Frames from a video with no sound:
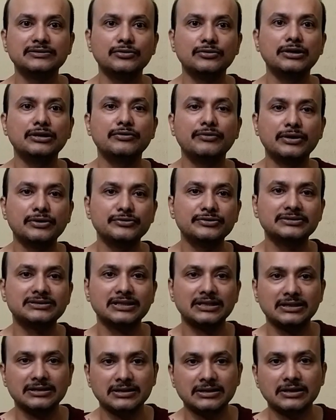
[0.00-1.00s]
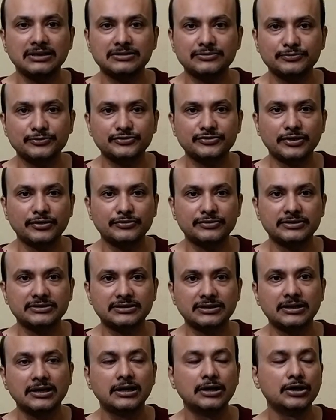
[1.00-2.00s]
He is the only one who is saying the earth moves
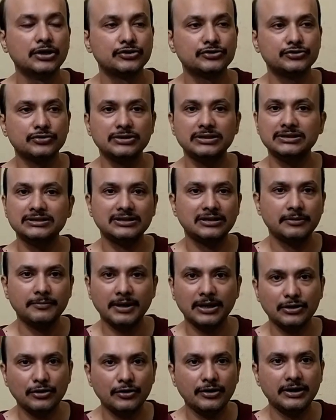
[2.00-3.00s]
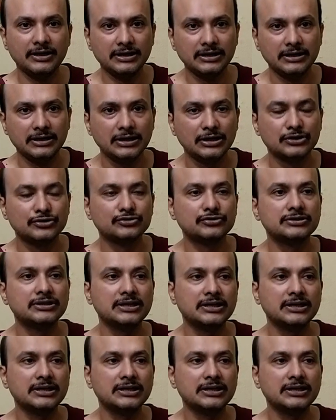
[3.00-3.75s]
around the sun. So he is in a minority.